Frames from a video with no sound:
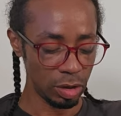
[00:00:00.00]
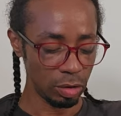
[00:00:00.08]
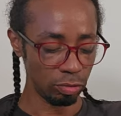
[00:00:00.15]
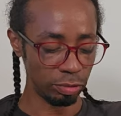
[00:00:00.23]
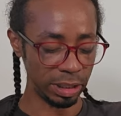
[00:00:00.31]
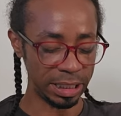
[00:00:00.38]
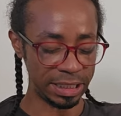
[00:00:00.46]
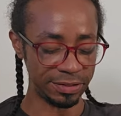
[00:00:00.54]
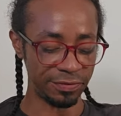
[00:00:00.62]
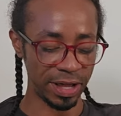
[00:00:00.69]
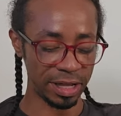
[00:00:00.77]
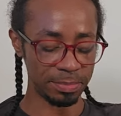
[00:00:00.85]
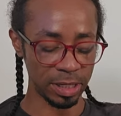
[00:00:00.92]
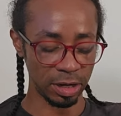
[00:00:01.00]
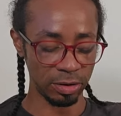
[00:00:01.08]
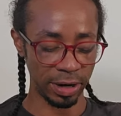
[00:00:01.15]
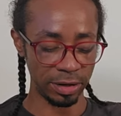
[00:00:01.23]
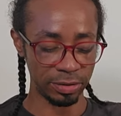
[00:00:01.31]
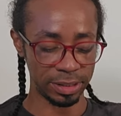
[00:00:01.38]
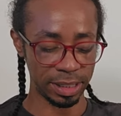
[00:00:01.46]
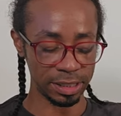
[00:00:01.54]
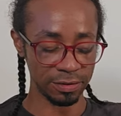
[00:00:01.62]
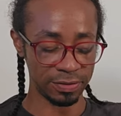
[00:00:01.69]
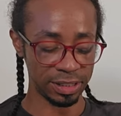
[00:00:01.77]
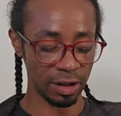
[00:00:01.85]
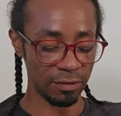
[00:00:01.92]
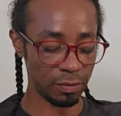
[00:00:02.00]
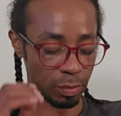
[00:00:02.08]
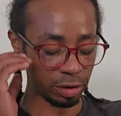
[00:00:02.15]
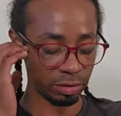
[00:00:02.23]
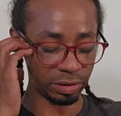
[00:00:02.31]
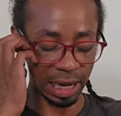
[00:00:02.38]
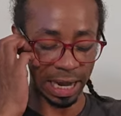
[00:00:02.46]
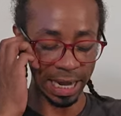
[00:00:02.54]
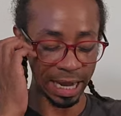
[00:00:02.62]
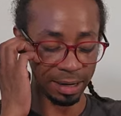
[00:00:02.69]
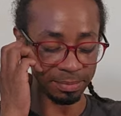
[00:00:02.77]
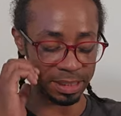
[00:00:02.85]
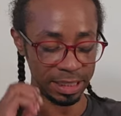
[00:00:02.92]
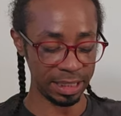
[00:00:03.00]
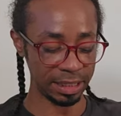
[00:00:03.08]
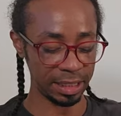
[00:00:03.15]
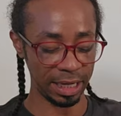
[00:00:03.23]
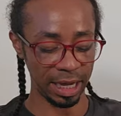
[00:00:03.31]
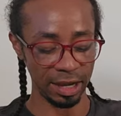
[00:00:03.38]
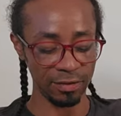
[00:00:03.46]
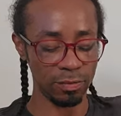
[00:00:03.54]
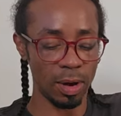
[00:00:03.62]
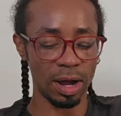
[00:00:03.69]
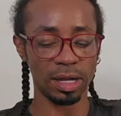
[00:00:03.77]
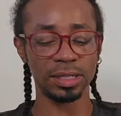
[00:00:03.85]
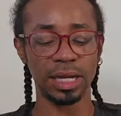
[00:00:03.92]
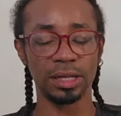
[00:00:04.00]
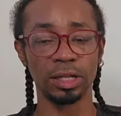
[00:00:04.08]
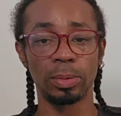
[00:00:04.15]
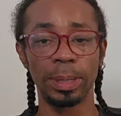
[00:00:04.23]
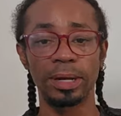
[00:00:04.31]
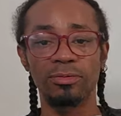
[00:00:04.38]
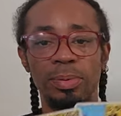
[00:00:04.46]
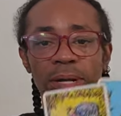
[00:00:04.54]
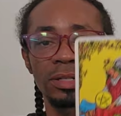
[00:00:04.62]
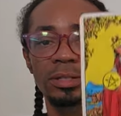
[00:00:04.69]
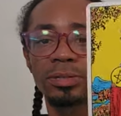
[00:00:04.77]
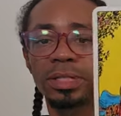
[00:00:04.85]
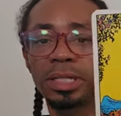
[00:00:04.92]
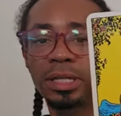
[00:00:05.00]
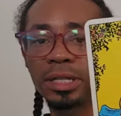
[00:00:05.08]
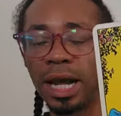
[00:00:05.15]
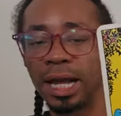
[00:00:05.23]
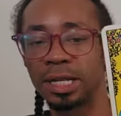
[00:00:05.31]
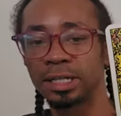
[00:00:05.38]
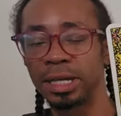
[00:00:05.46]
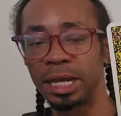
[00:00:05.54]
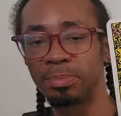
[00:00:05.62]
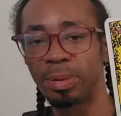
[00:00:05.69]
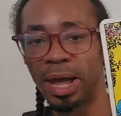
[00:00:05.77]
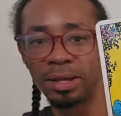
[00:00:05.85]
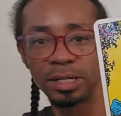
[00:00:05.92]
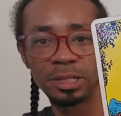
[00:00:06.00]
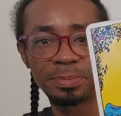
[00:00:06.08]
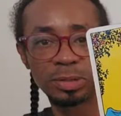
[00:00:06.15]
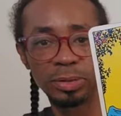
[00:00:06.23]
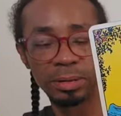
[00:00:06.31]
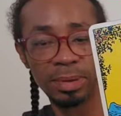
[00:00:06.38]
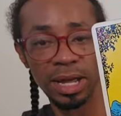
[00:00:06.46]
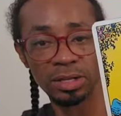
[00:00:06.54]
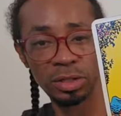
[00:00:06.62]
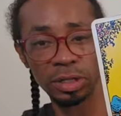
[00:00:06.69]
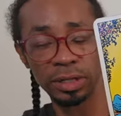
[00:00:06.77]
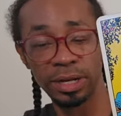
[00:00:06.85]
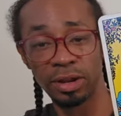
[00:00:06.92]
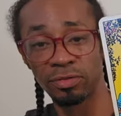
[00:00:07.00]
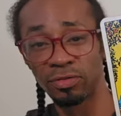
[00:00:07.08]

really developed a greater sense of self-worth. I am seeing the King of Wands and the Queen of Pentacles here as a balance between masculine and